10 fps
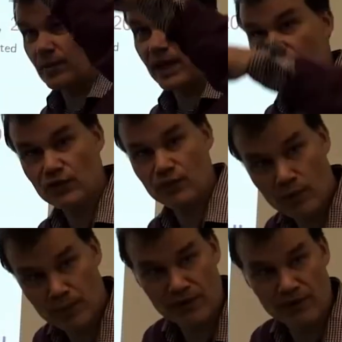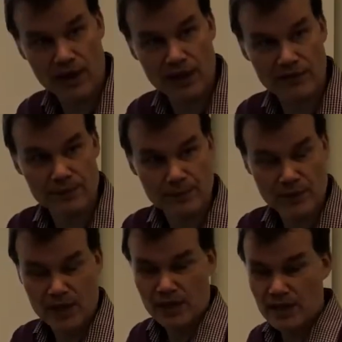from 8 to 4.5.
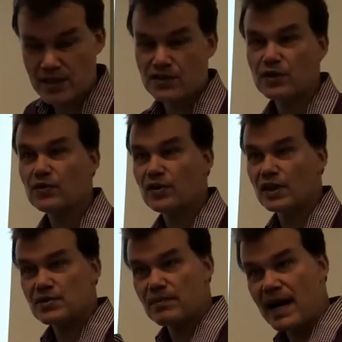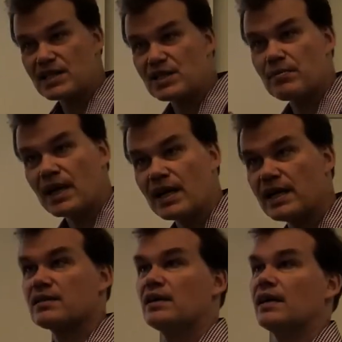This is due to this max-min
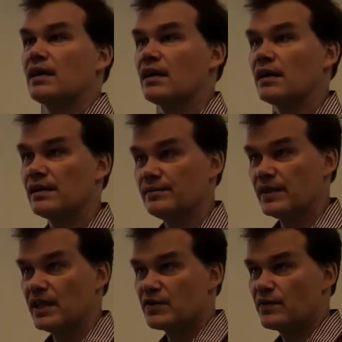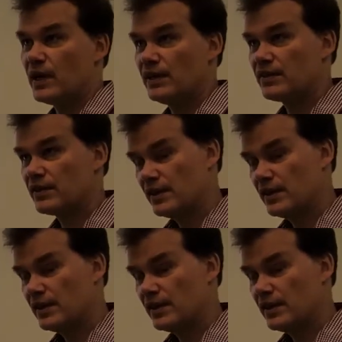SIMR. It's quite,